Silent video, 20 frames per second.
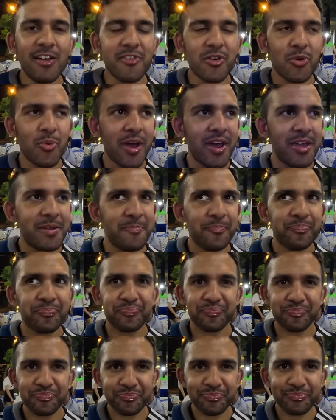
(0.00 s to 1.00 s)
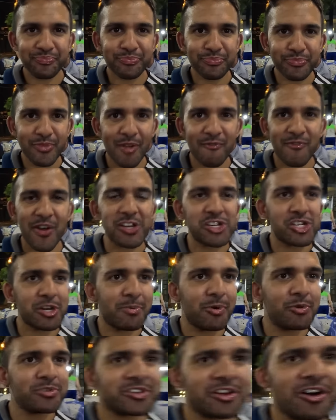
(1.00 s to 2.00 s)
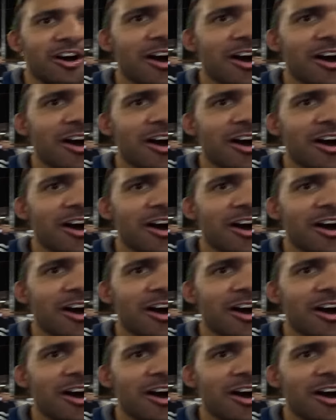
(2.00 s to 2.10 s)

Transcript: love it when vegetables